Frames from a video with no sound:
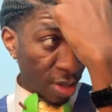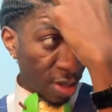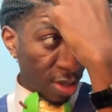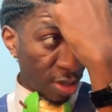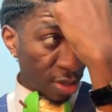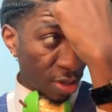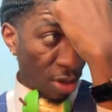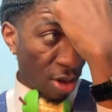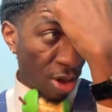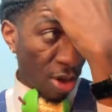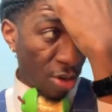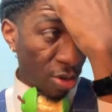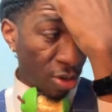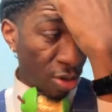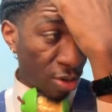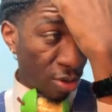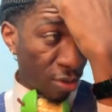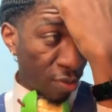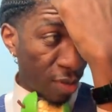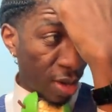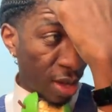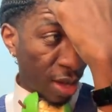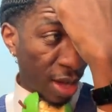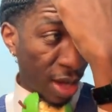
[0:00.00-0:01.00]
so I don't know
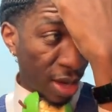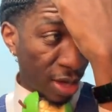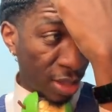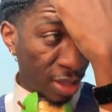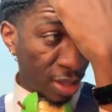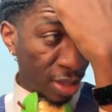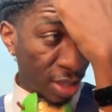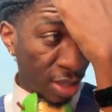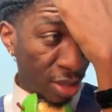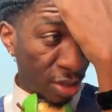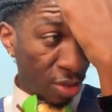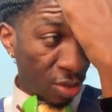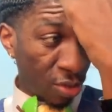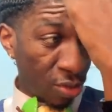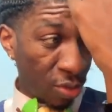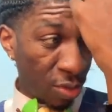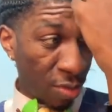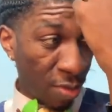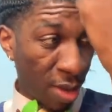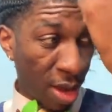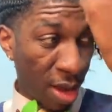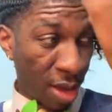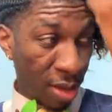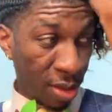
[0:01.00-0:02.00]
if they got anything to do with
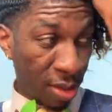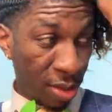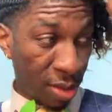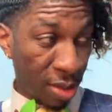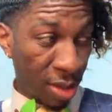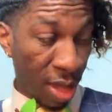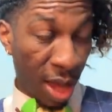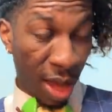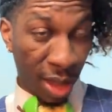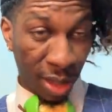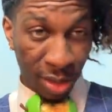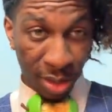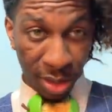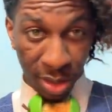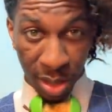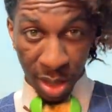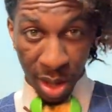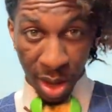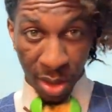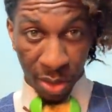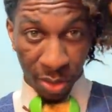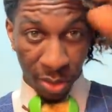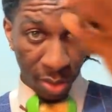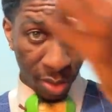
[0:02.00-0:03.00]
my accent
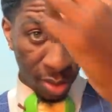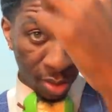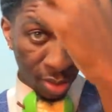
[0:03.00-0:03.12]
now,